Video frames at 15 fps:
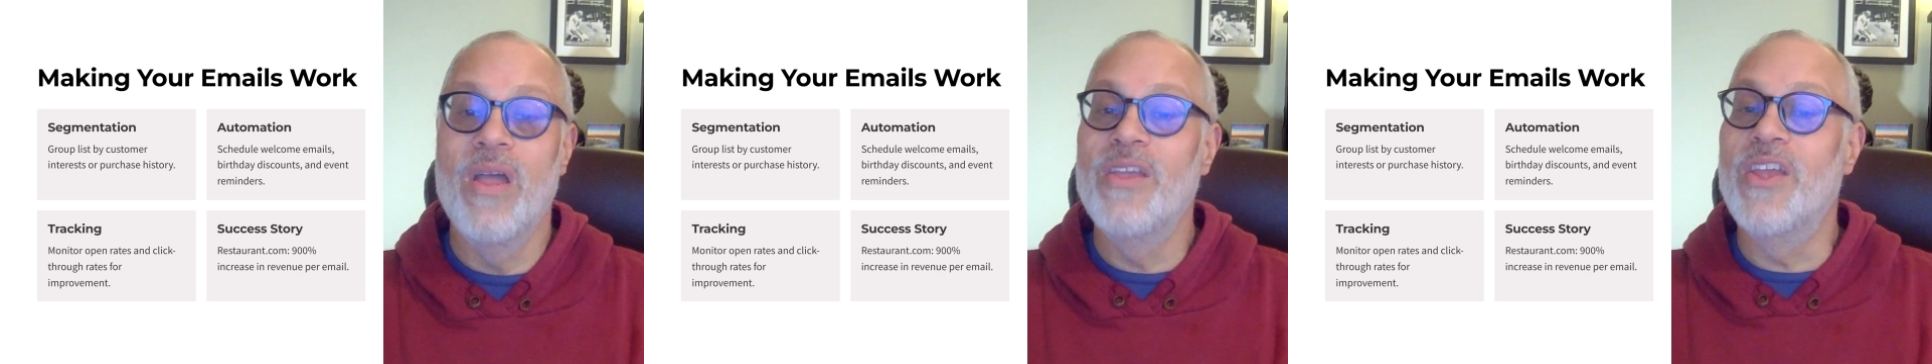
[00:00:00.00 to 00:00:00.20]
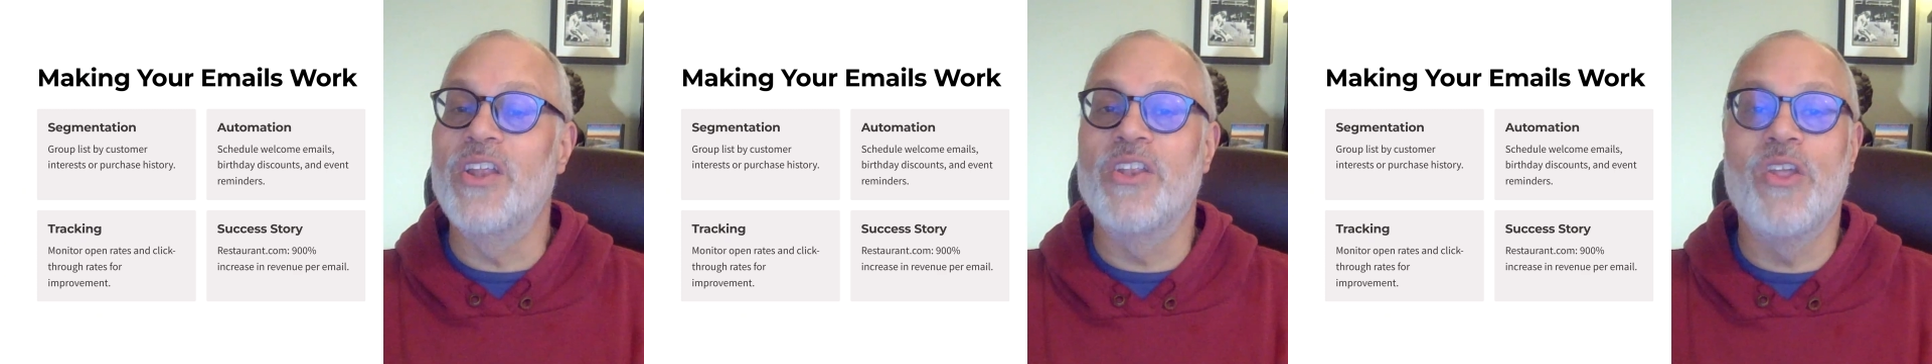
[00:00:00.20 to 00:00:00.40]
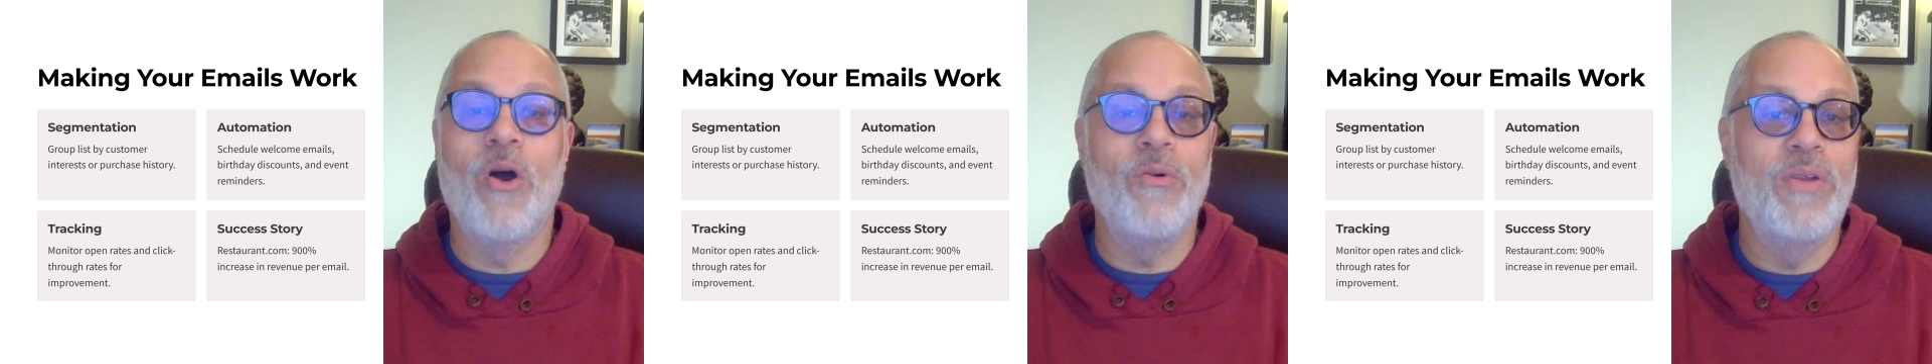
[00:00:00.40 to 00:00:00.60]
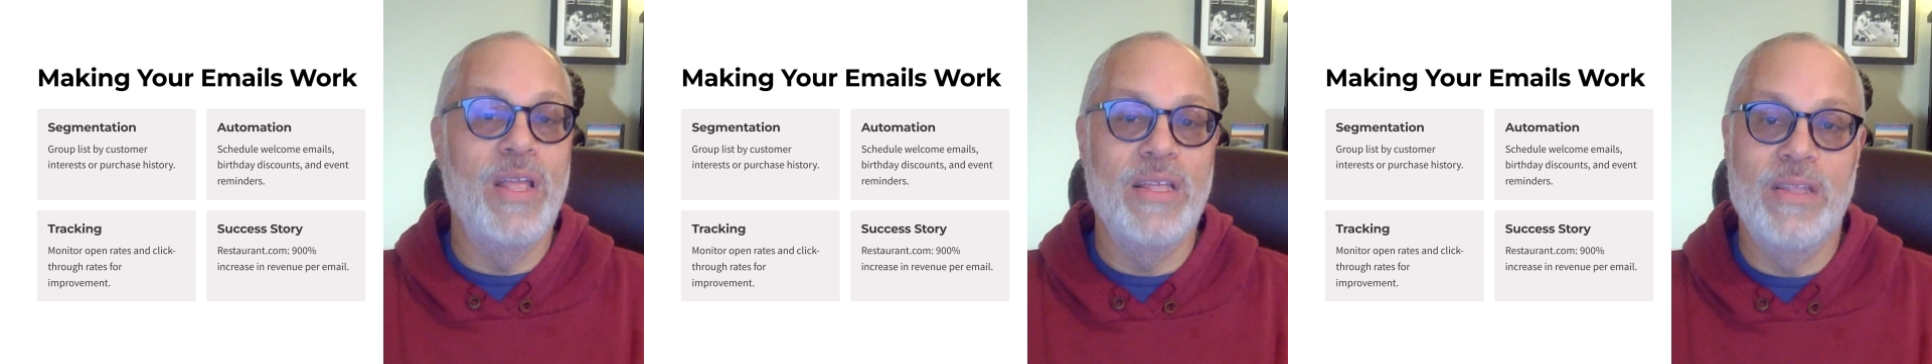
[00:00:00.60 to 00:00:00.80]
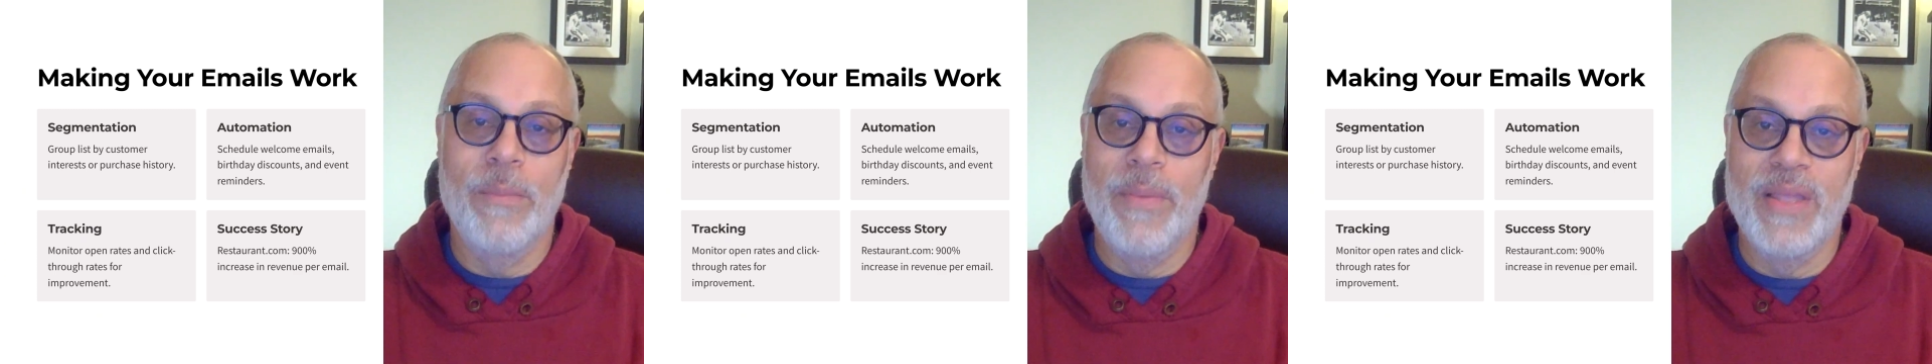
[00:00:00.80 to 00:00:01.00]
You don't
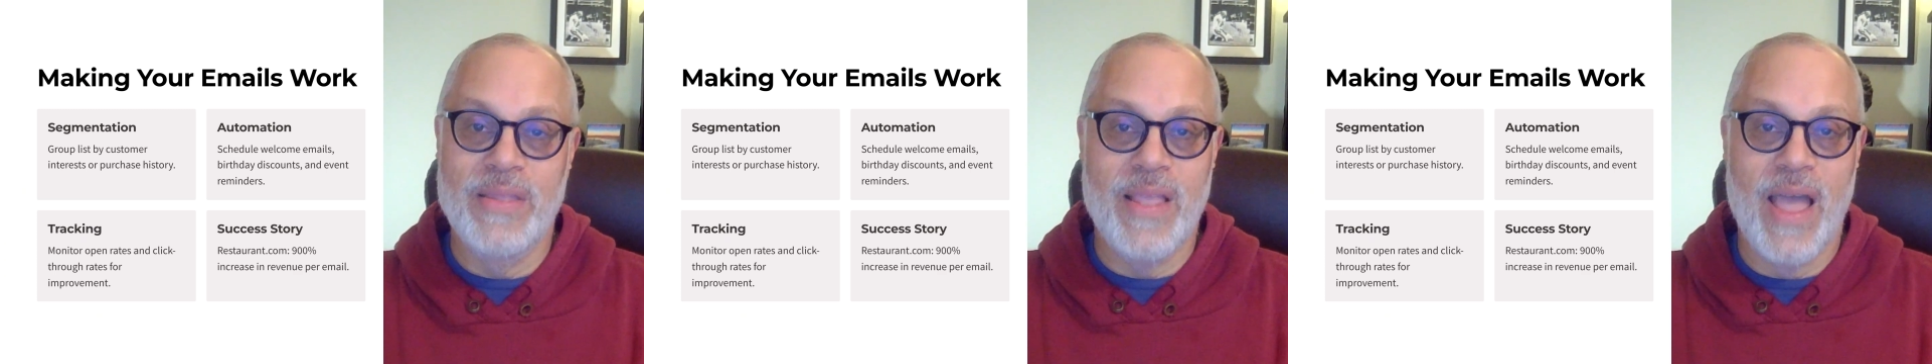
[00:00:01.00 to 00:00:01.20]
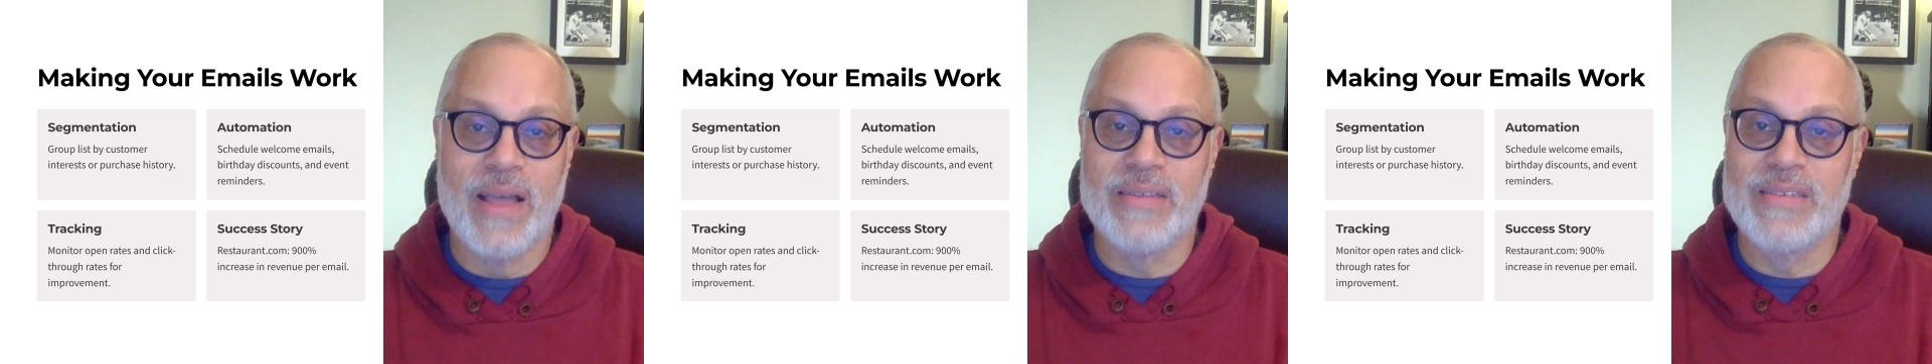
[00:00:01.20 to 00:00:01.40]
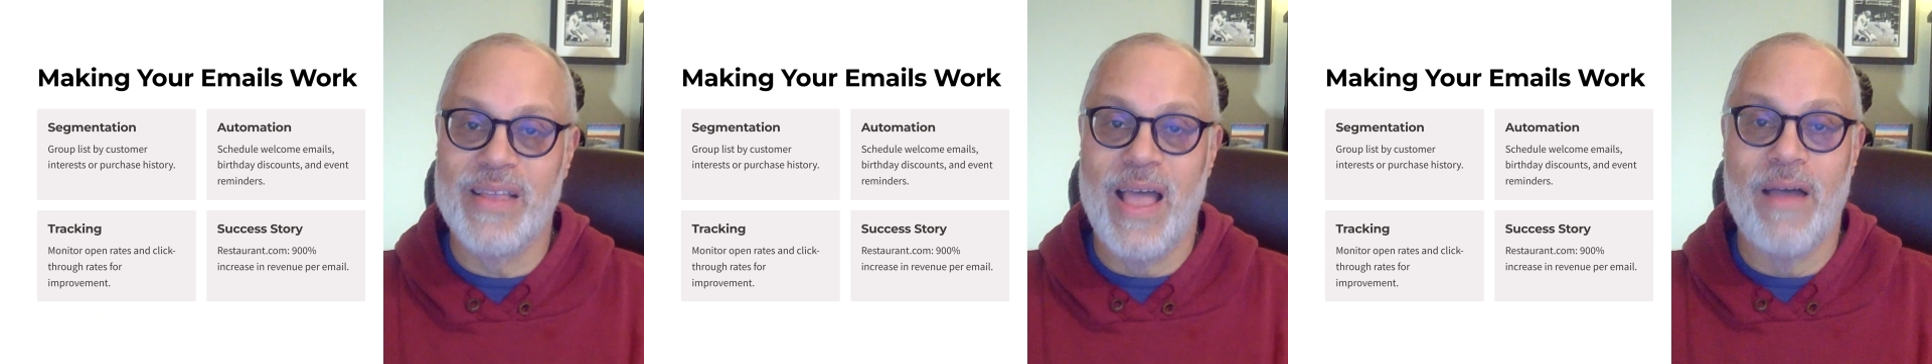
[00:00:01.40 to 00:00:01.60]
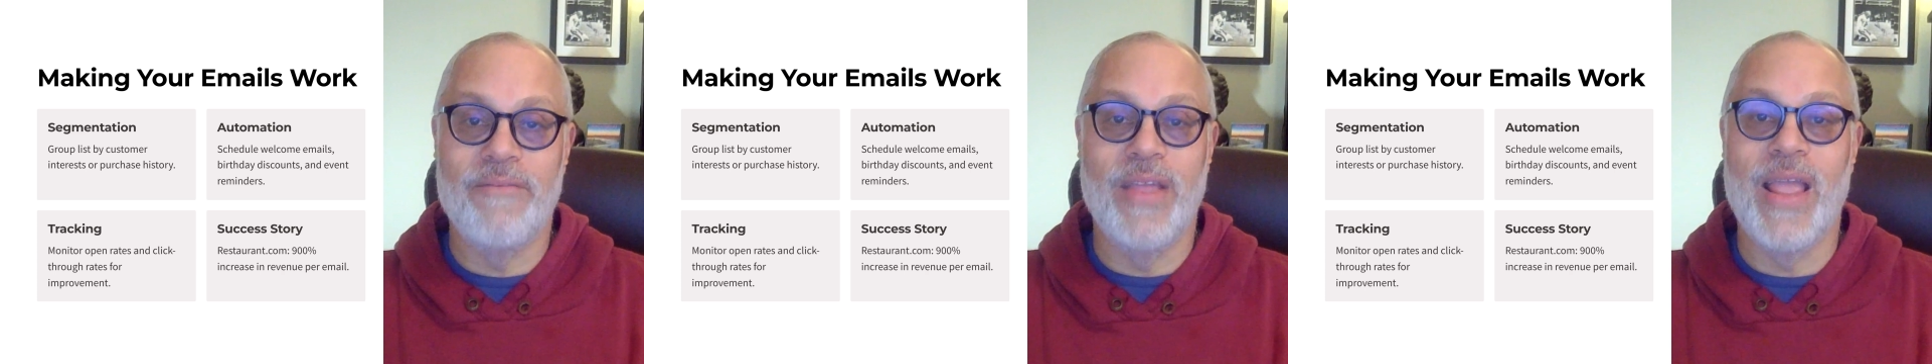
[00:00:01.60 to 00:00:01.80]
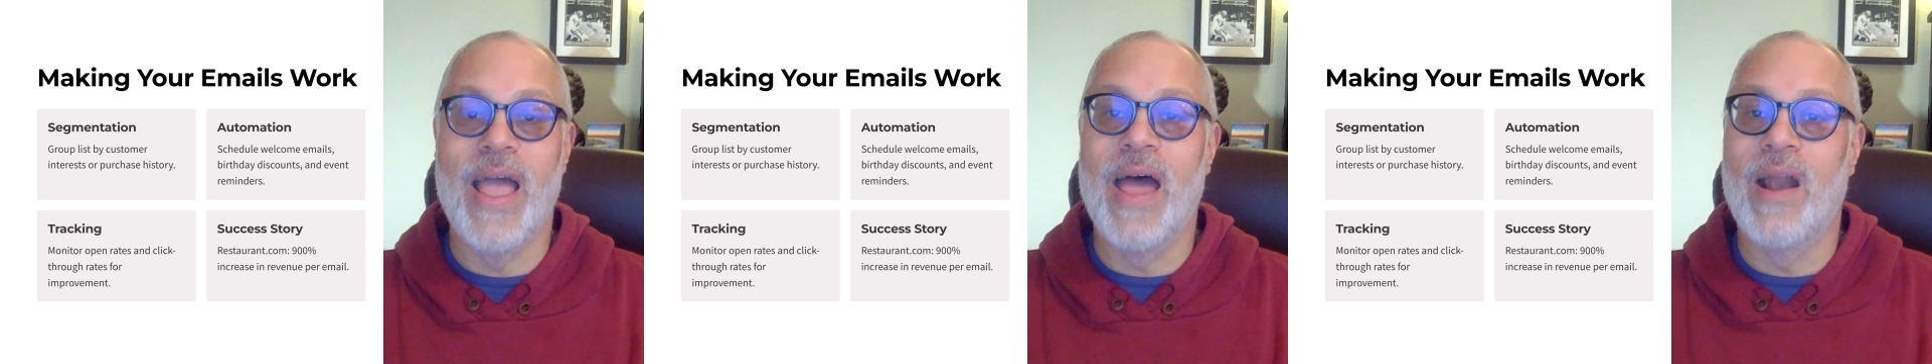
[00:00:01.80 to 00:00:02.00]
need to be tech
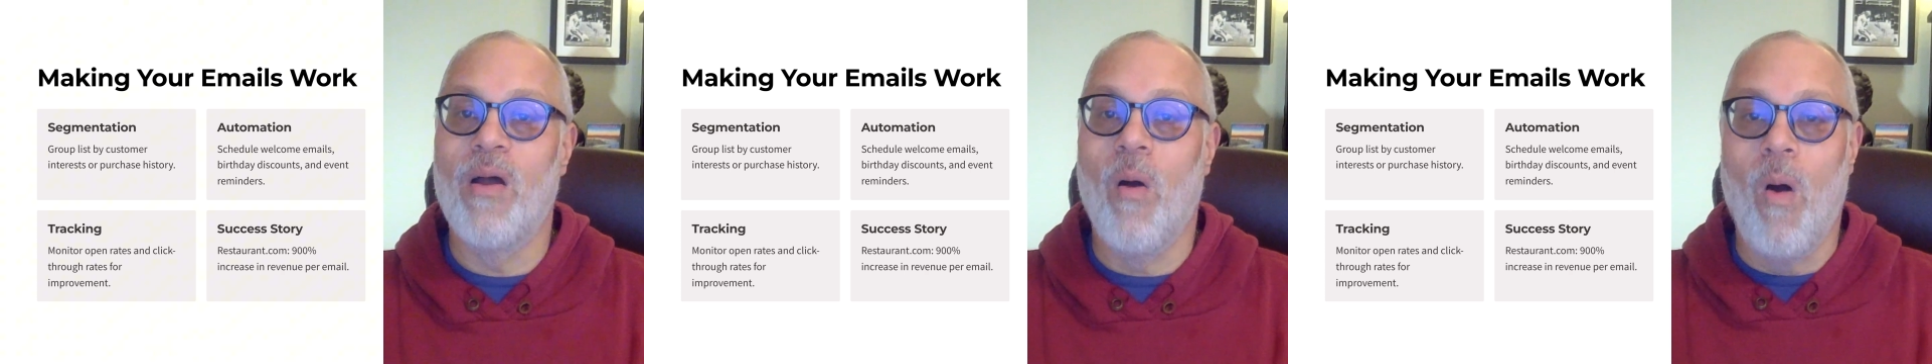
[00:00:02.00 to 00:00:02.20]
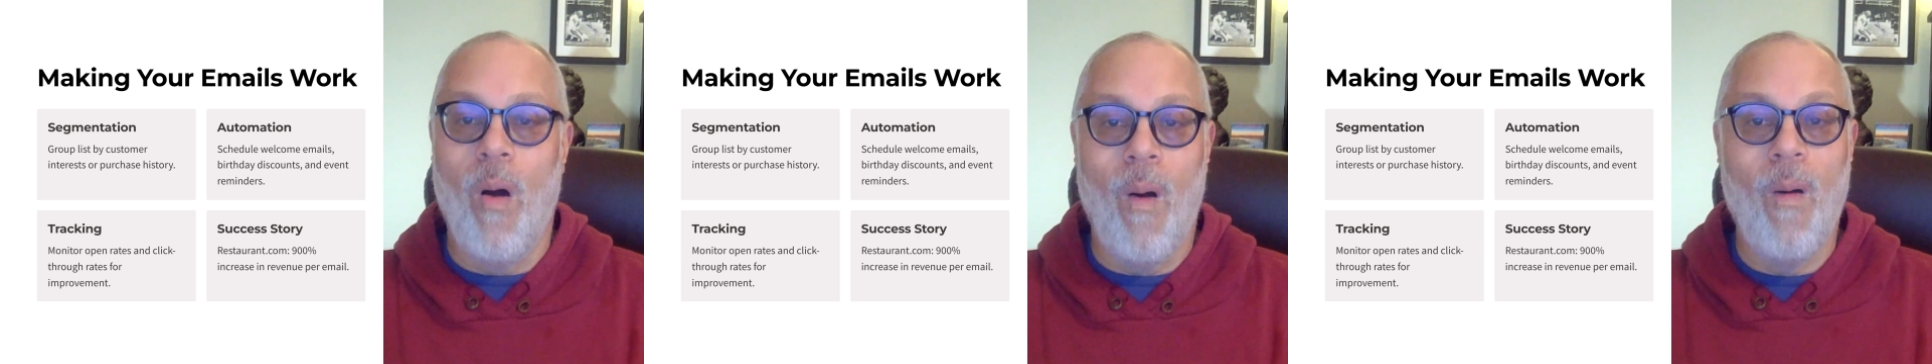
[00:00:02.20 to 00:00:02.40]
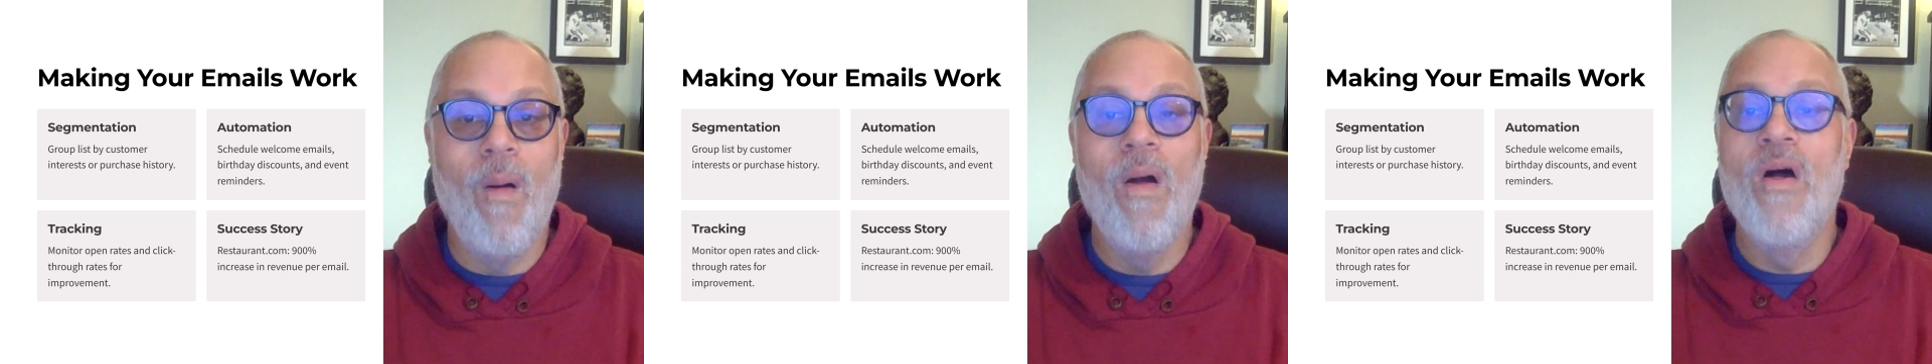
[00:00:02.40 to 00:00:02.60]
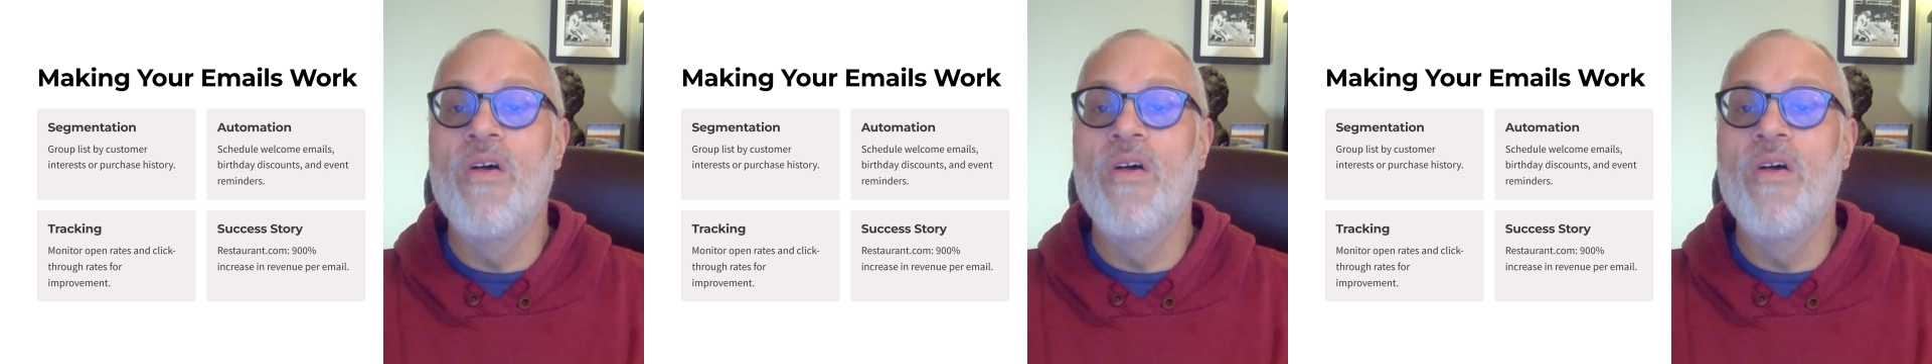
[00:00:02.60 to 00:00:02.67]
savvy at all.